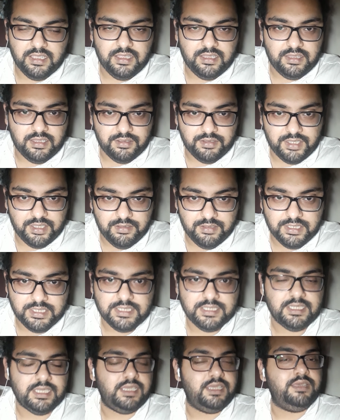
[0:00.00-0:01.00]
Now he'll
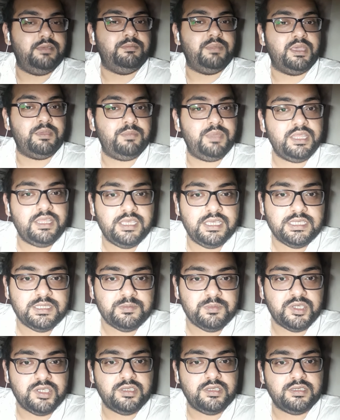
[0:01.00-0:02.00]
say, Macbeth has
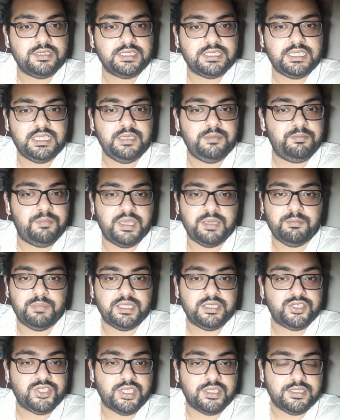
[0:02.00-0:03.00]
murdered sleep,
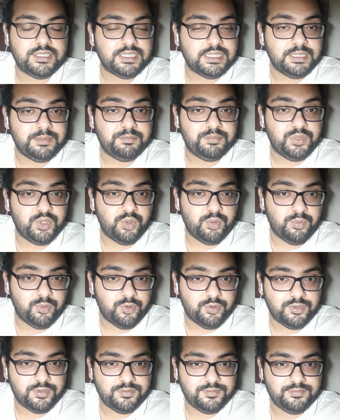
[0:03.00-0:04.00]
Macbeth shall sleep no
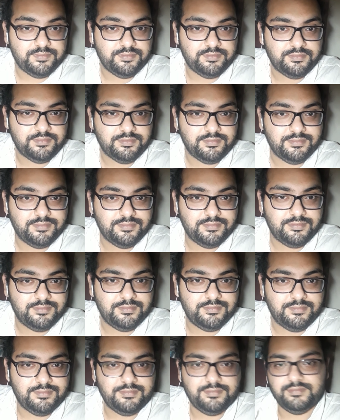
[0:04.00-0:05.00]
more.
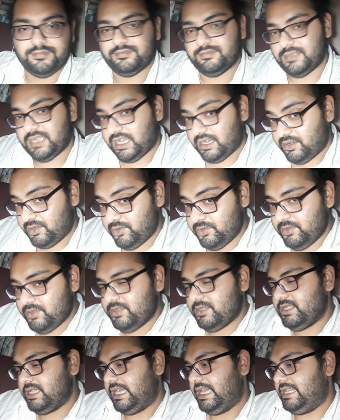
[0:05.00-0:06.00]
And
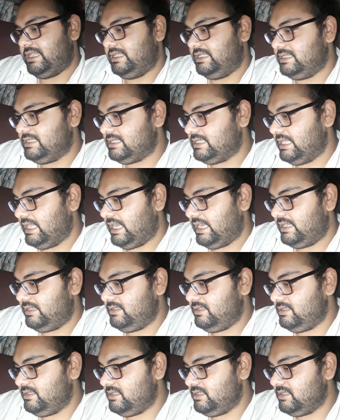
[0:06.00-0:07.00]
look at this
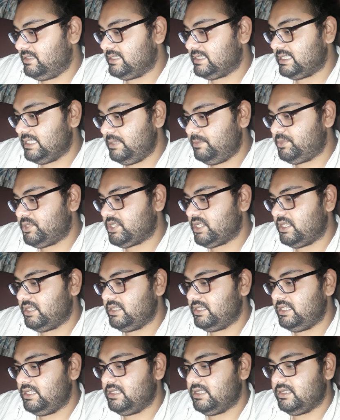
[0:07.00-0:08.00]
line, sleep shall
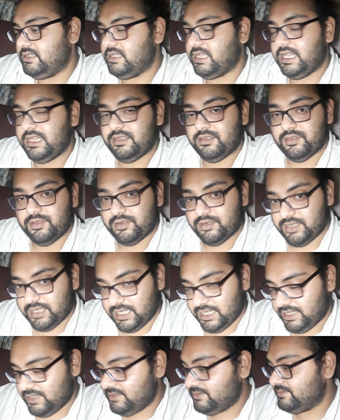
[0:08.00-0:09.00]
neither night nor
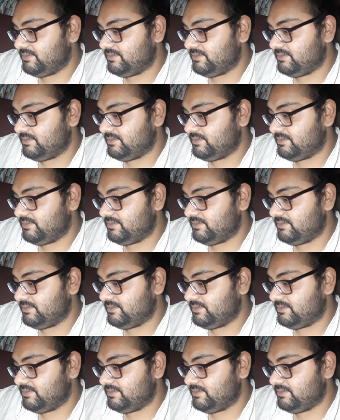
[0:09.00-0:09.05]
day.